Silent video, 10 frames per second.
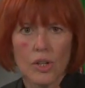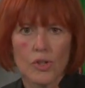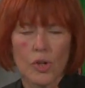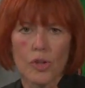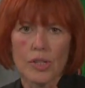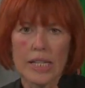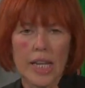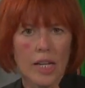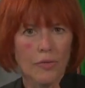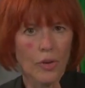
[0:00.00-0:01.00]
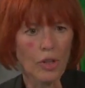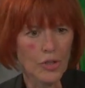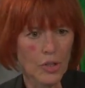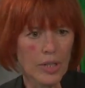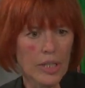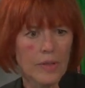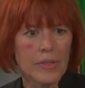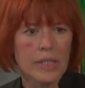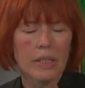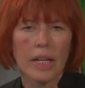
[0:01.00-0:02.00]
So there's a need for
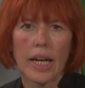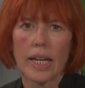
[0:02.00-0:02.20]
alternatives,